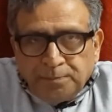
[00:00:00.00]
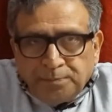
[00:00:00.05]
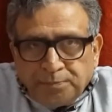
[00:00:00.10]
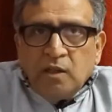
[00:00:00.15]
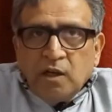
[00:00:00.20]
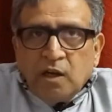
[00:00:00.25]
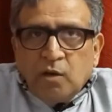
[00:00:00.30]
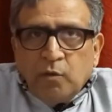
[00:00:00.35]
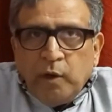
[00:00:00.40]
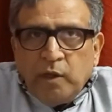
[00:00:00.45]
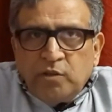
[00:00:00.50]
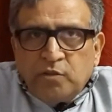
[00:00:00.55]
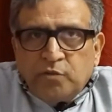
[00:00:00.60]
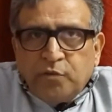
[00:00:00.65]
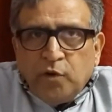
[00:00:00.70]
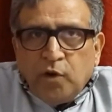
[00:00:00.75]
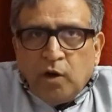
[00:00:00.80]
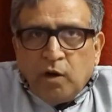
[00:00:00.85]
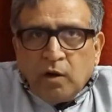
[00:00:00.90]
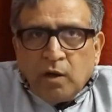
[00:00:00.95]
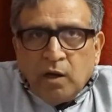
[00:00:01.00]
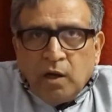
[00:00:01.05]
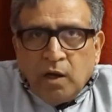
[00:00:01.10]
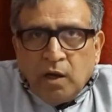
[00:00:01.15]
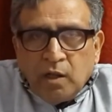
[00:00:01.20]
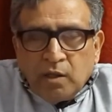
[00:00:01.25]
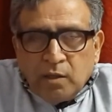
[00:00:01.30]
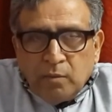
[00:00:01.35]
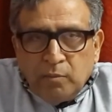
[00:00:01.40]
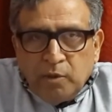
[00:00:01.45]
In the quest
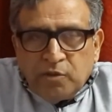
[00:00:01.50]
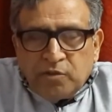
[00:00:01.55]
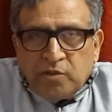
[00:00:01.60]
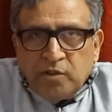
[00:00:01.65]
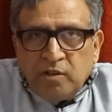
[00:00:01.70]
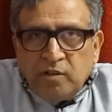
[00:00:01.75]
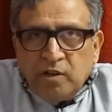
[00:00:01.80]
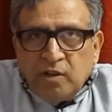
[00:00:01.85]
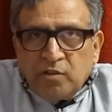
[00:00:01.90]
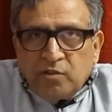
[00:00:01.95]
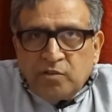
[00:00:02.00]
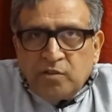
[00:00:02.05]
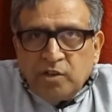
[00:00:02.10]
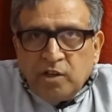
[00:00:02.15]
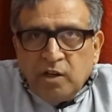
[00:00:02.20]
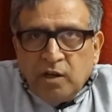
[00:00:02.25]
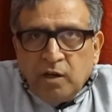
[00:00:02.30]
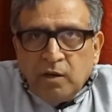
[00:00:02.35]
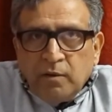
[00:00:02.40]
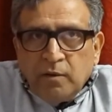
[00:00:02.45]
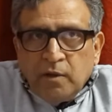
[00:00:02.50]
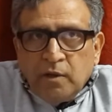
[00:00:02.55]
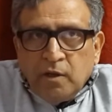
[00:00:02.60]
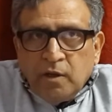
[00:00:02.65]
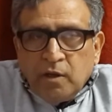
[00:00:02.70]
for the mysterious deer,